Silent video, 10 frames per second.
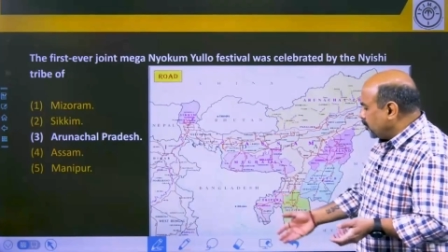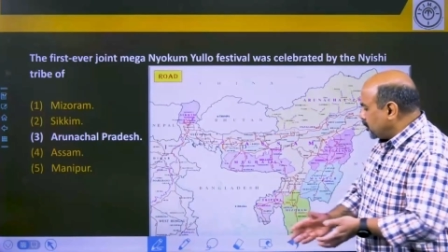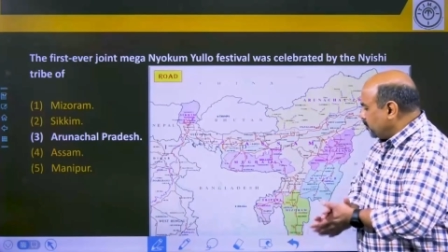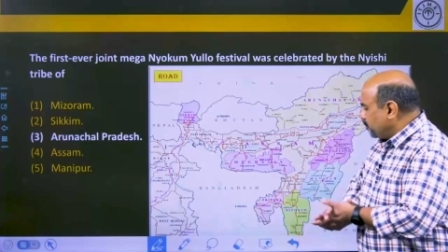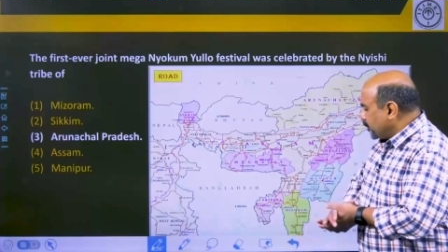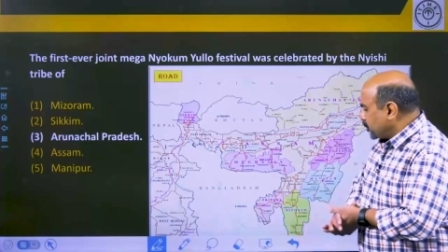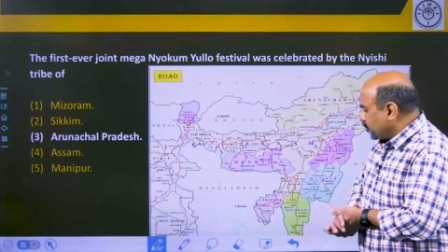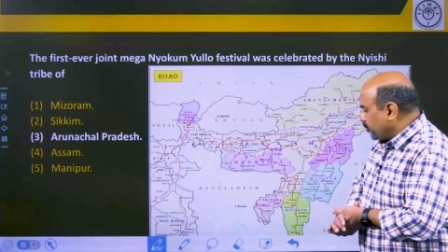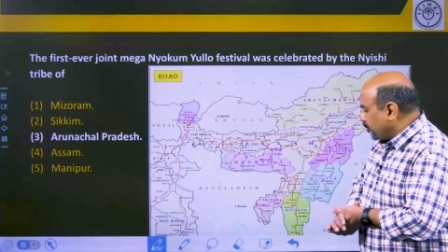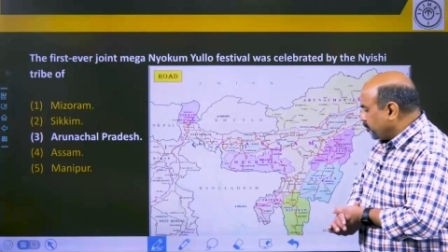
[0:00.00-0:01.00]
the Chief Minister
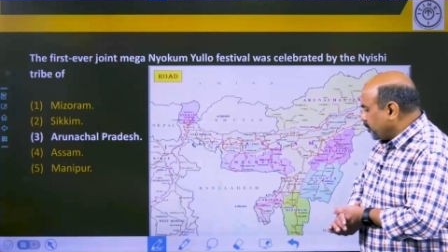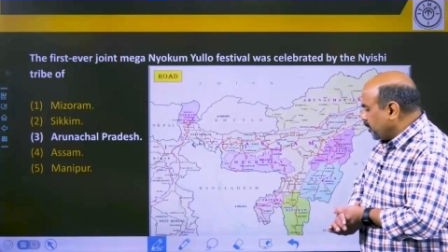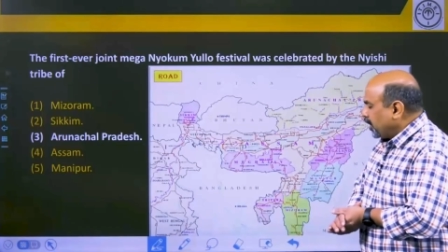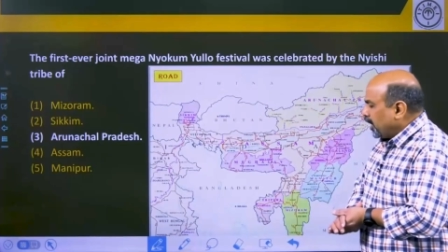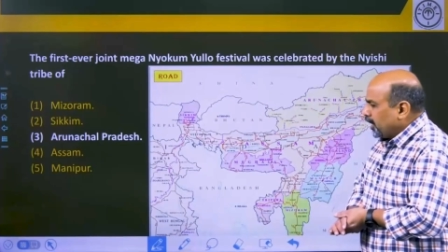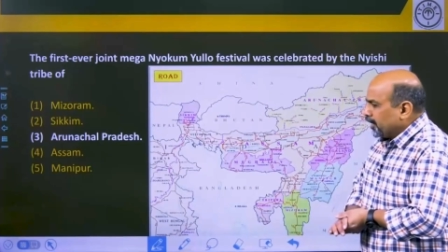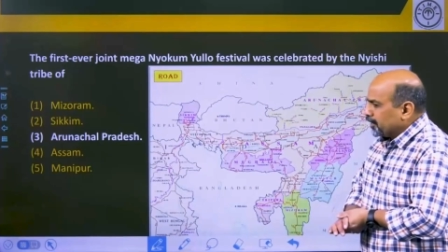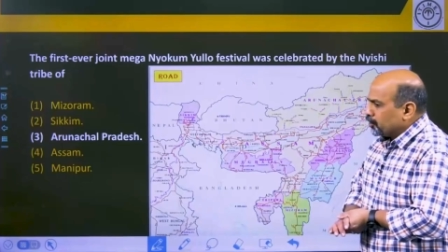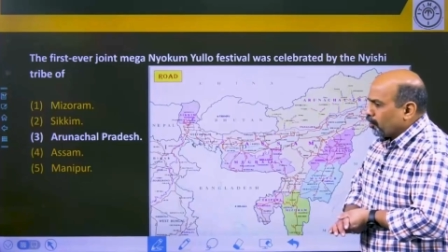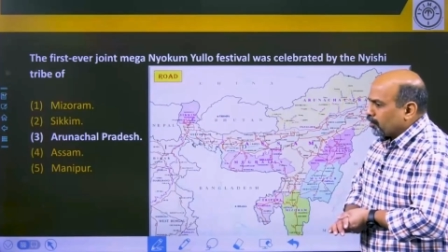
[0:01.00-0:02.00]
of Tripura, it
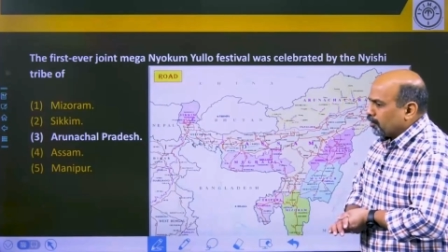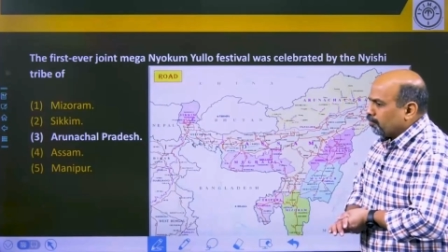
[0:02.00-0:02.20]
is Dr.